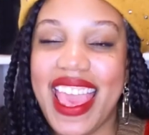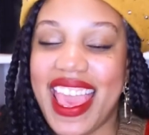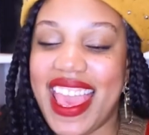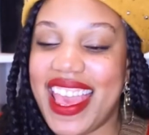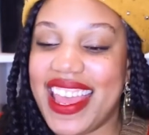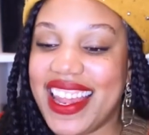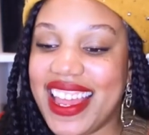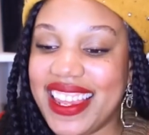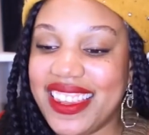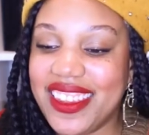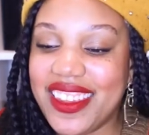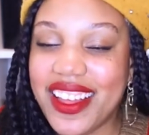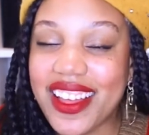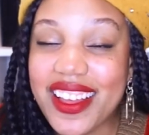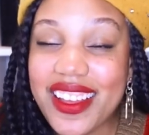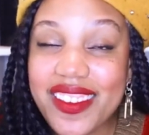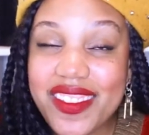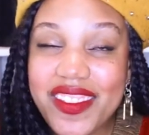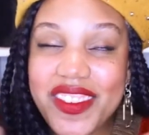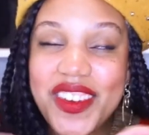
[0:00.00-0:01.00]
And I
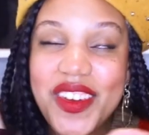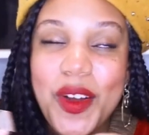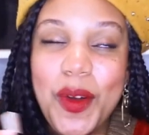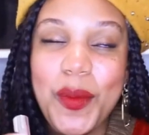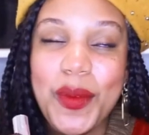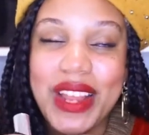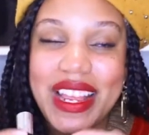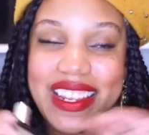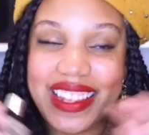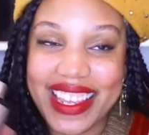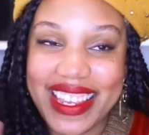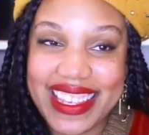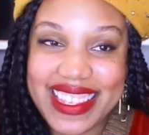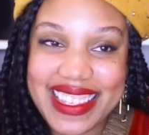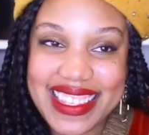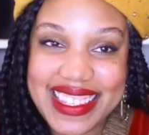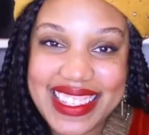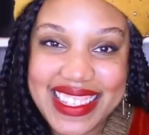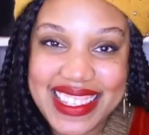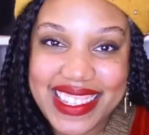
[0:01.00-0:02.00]
love when I like
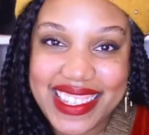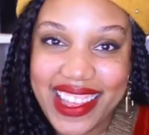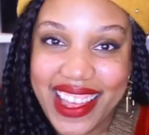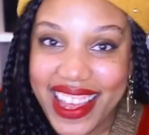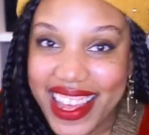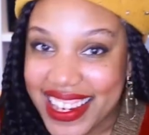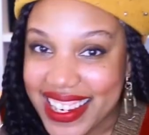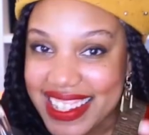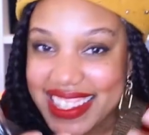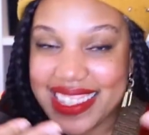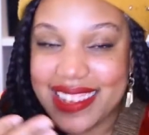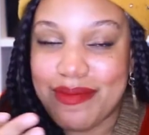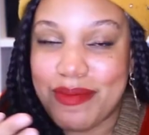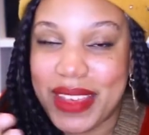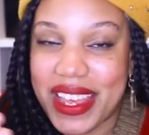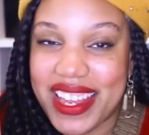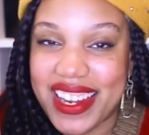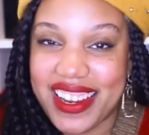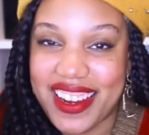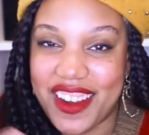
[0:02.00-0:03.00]
slide into
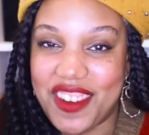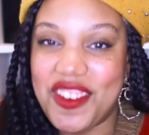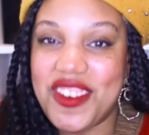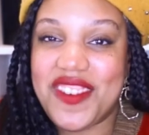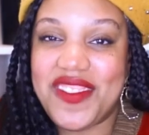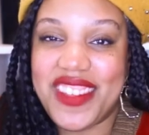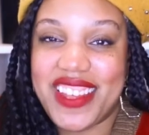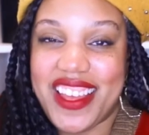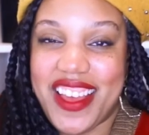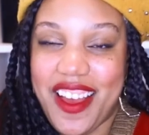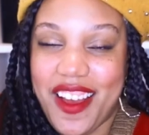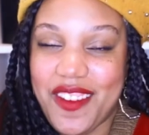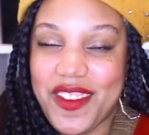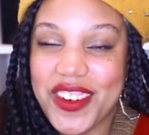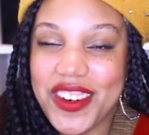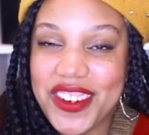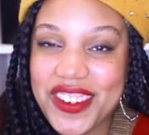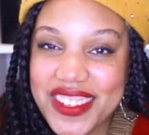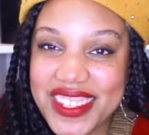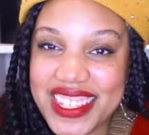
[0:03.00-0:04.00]
bed and underneath the
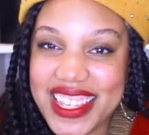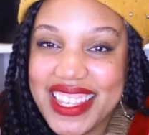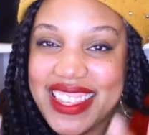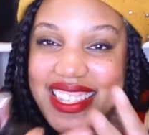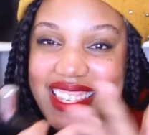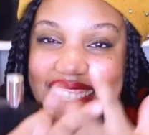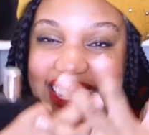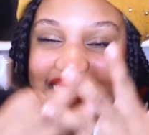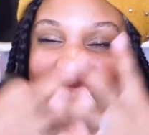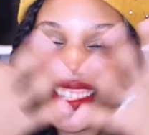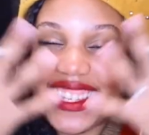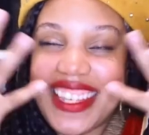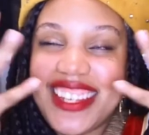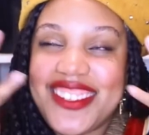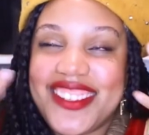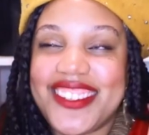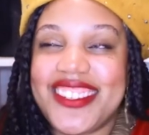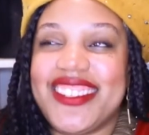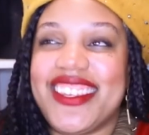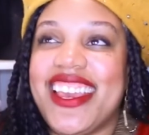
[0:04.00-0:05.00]
covers, and the scent
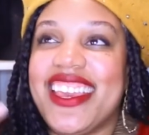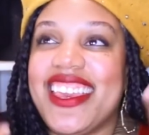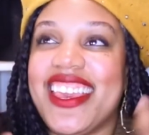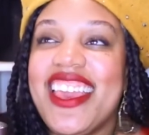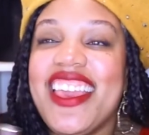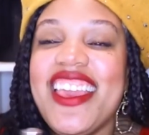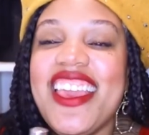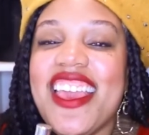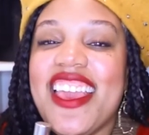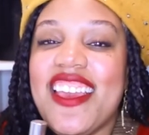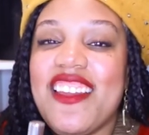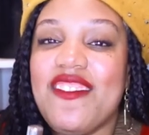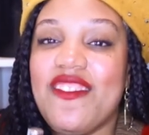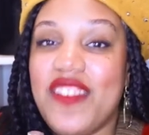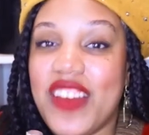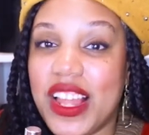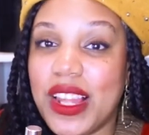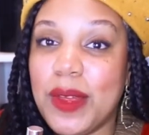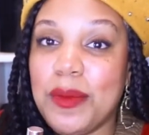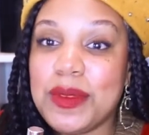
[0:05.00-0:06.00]
just like
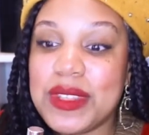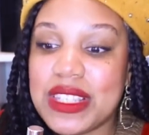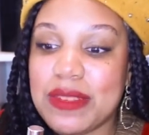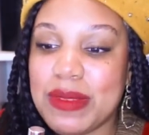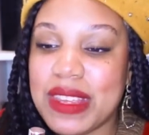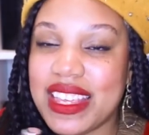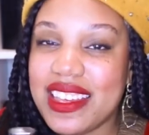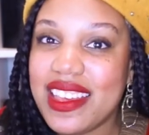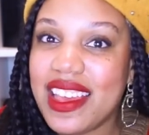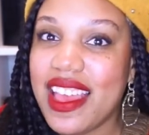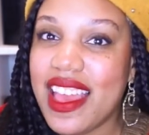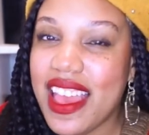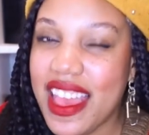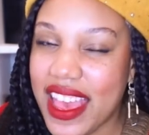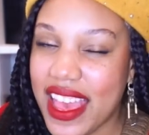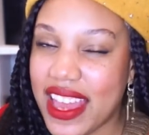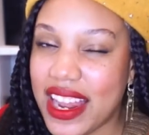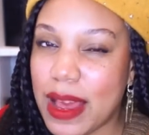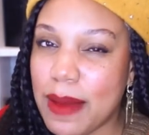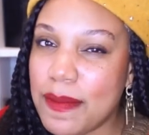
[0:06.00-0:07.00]
envelops me
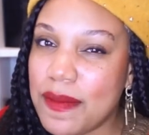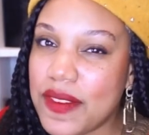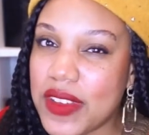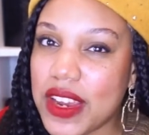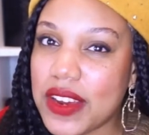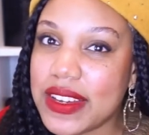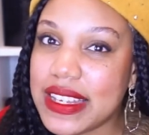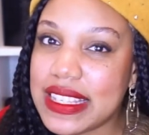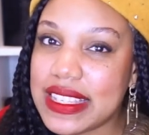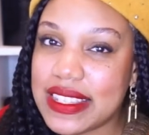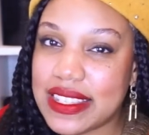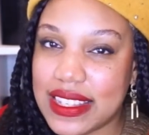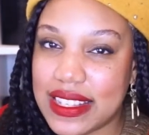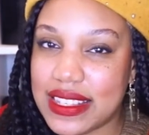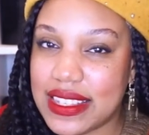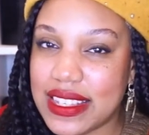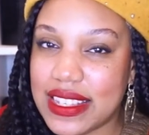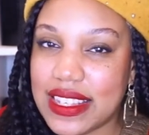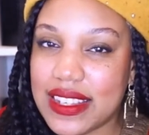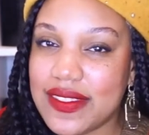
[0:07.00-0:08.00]
and i'm very
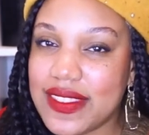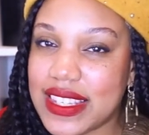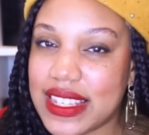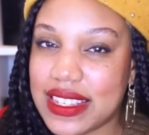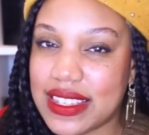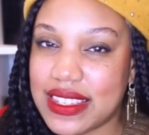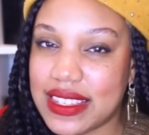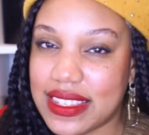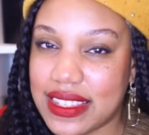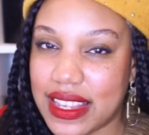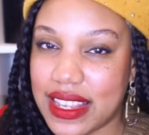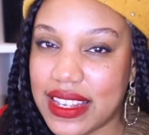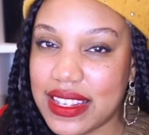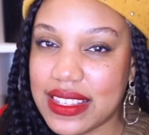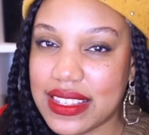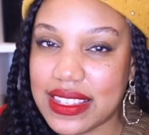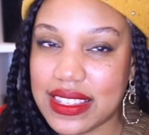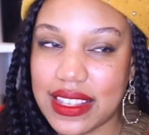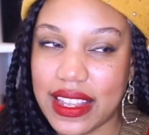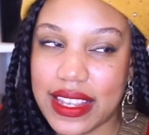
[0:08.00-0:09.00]
sensitive to
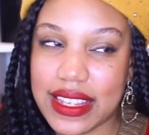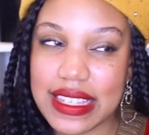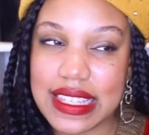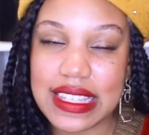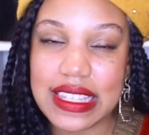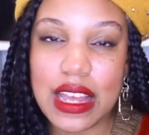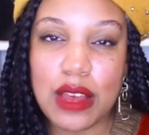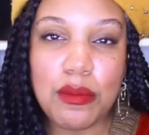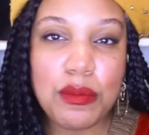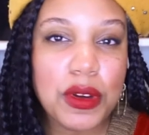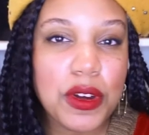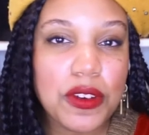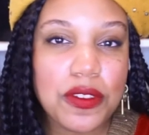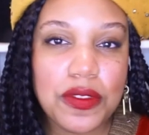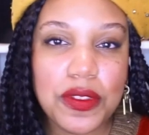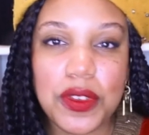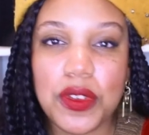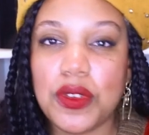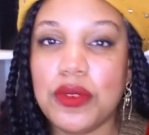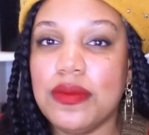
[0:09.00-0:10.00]
scents like some
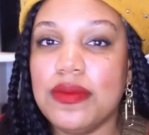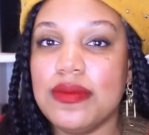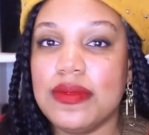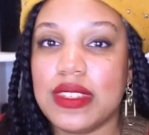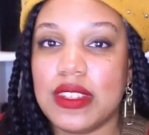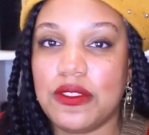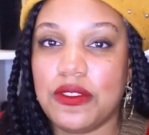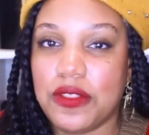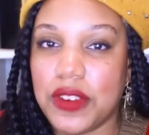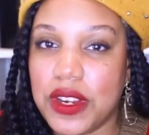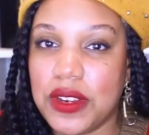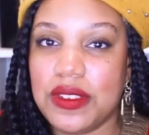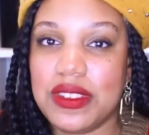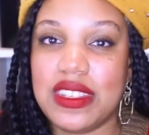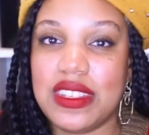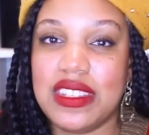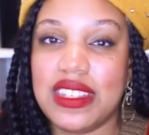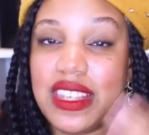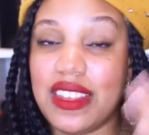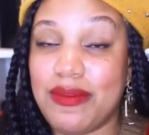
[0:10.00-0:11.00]
perfumes and
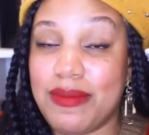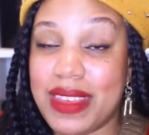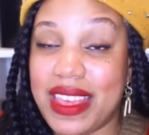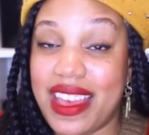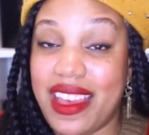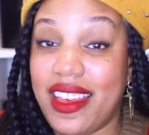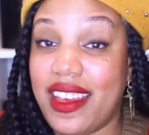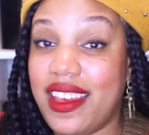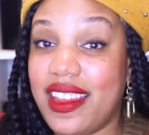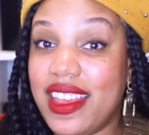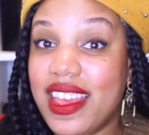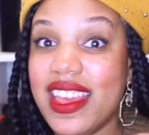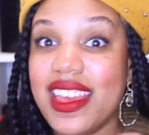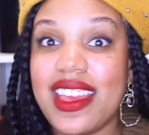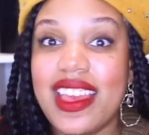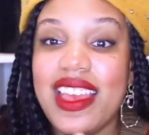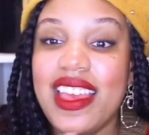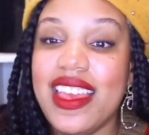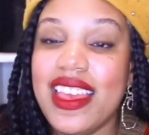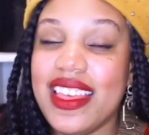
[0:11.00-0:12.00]
fragrances give me a headache
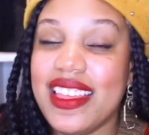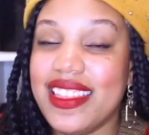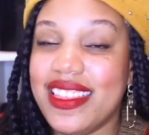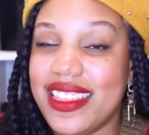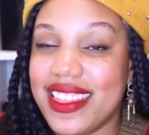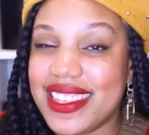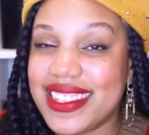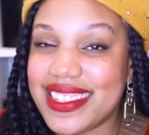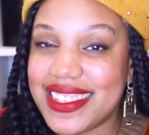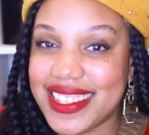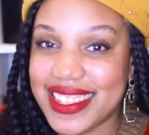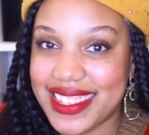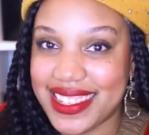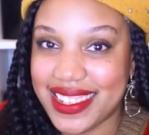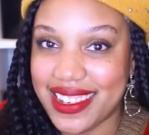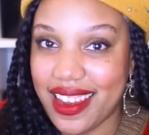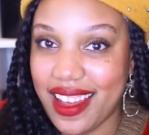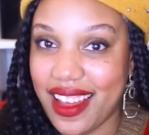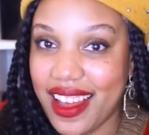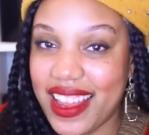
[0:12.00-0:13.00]
this does
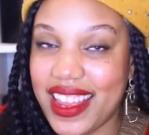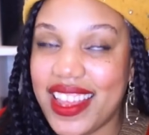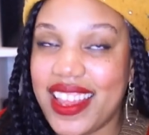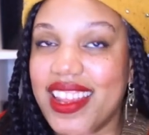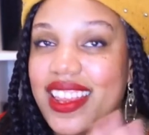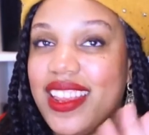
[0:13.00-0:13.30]
not and it